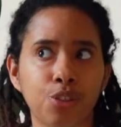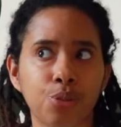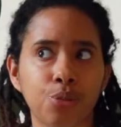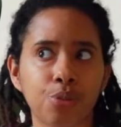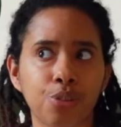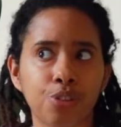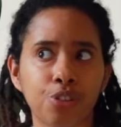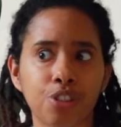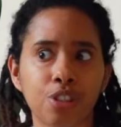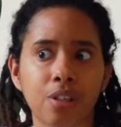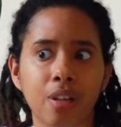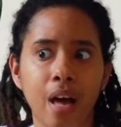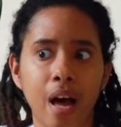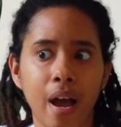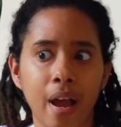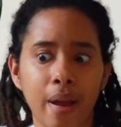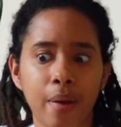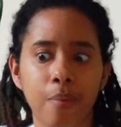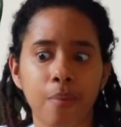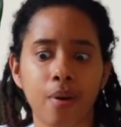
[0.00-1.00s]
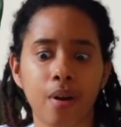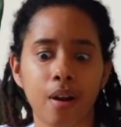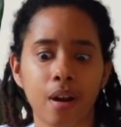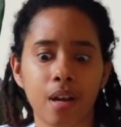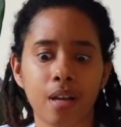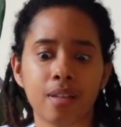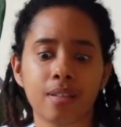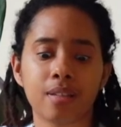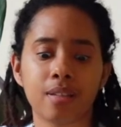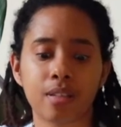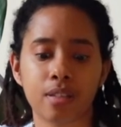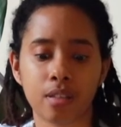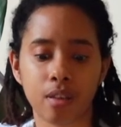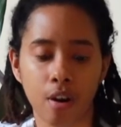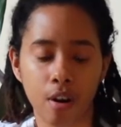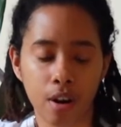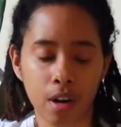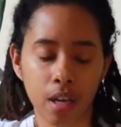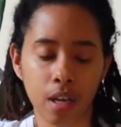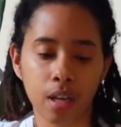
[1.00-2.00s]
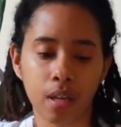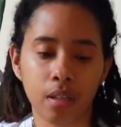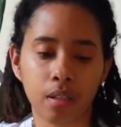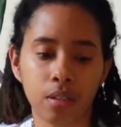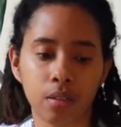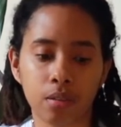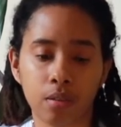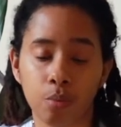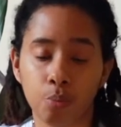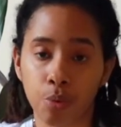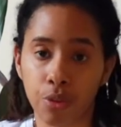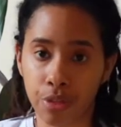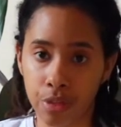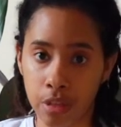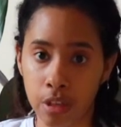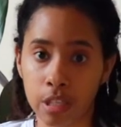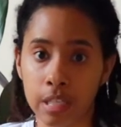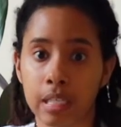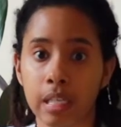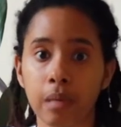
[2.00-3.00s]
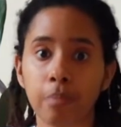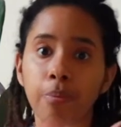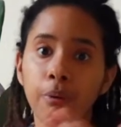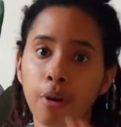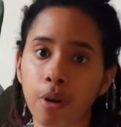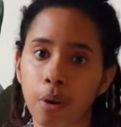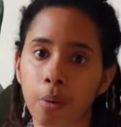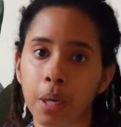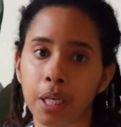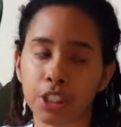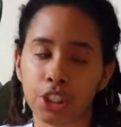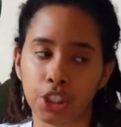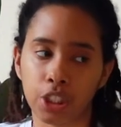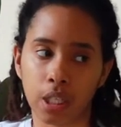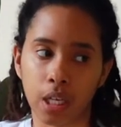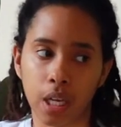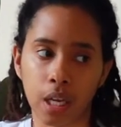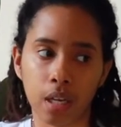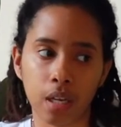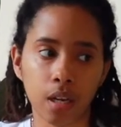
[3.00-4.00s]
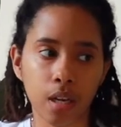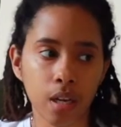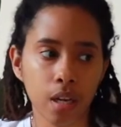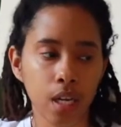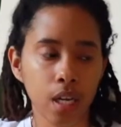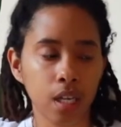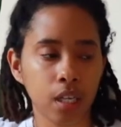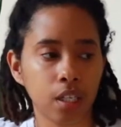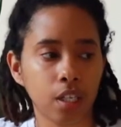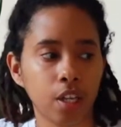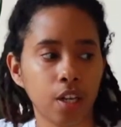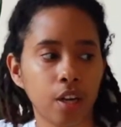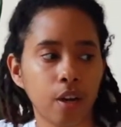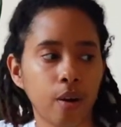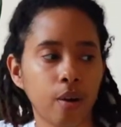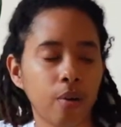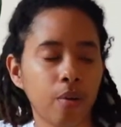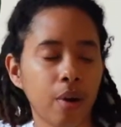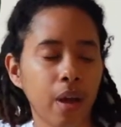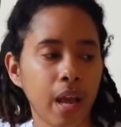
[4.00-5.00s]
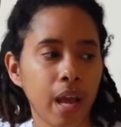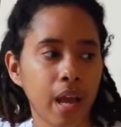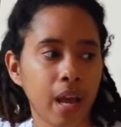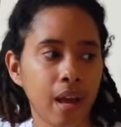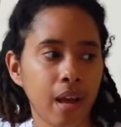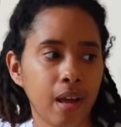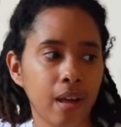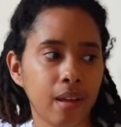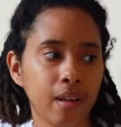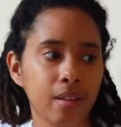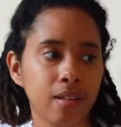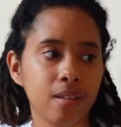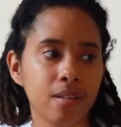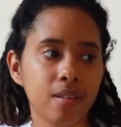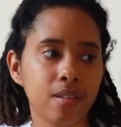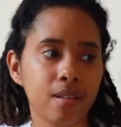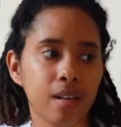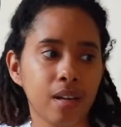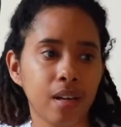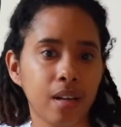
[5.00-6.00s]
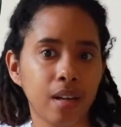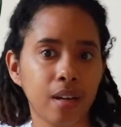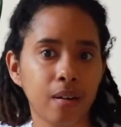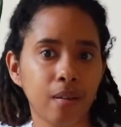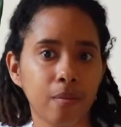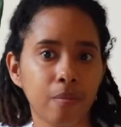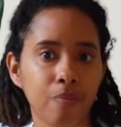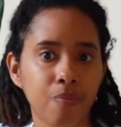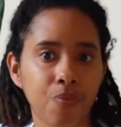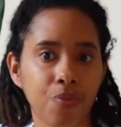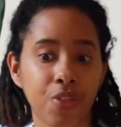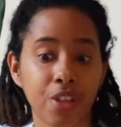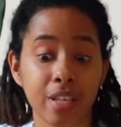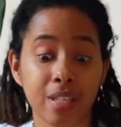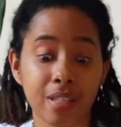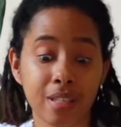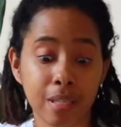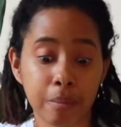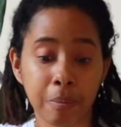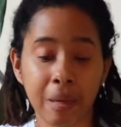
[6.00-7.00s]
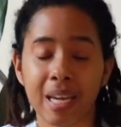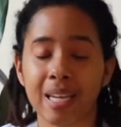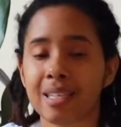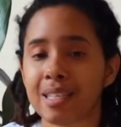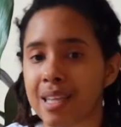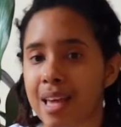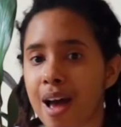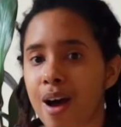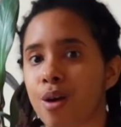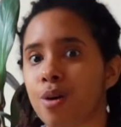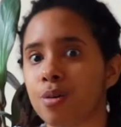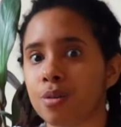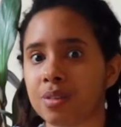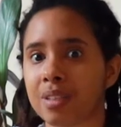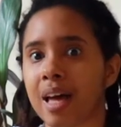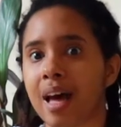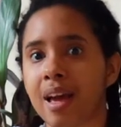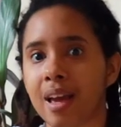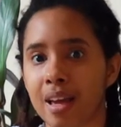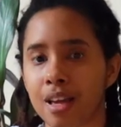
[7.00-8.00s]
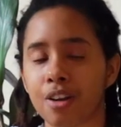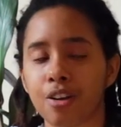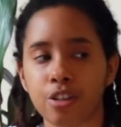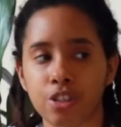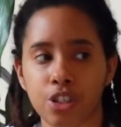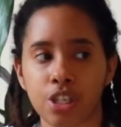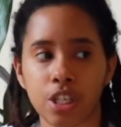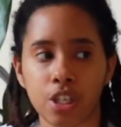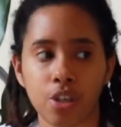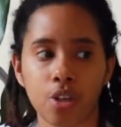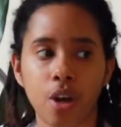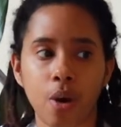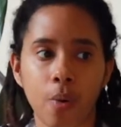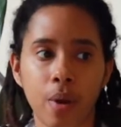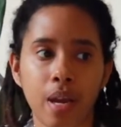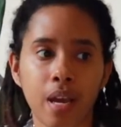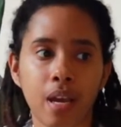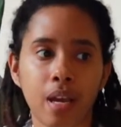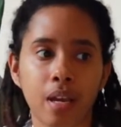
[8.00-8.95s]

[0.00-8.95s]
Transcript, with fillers: June or July where it started with the deeper questioning, you know, and this space held that energy, you know,